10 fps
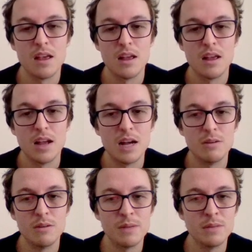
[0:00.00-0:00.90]
I would
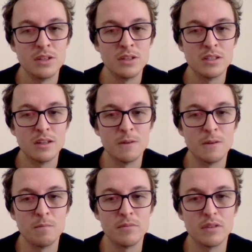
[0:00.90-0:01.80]
maybe just
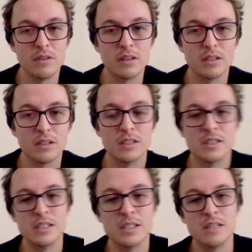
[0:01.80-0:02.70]

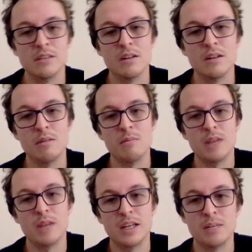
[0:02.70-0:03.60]
consider
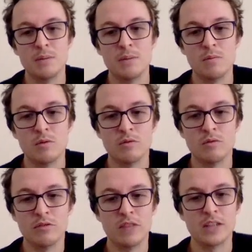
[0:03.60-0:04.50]
adding a bit more
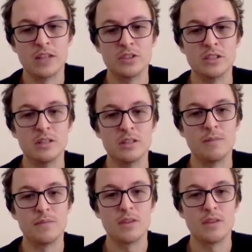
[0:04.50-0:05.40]
reflection,
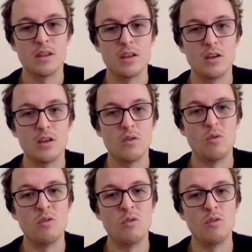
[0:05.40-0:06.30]

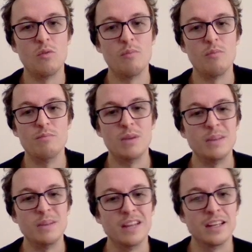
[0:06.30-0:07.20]
or maybe like